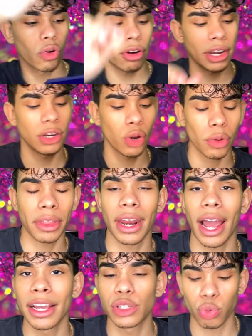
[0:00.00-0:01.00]
already know that
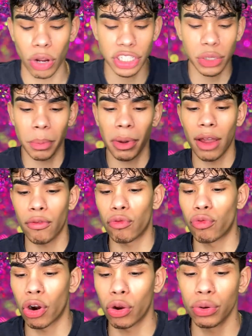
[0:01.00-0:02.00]
I swatch by
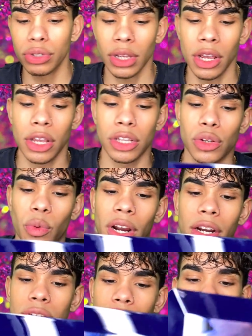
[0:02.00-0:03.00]
rows. So we're
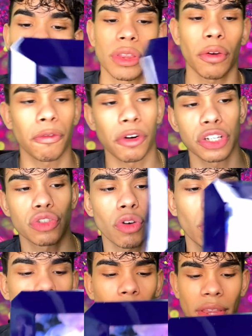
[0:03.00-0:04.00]
gonna start with the first
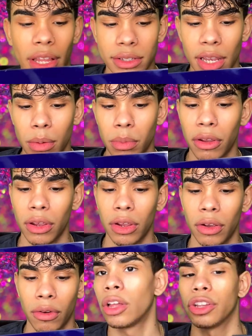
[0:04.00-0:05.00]
row. That's gonna
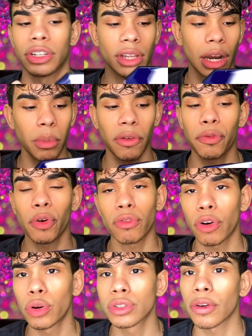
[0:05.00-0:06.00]
be, there's gonna be four
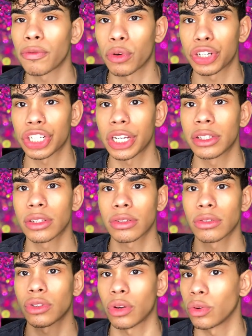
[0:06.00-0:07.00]
rows of four shades.
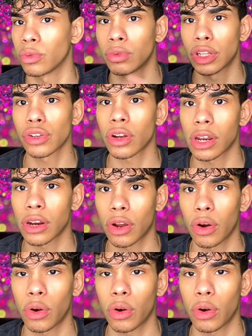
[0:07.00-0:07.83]
So it's all gonna go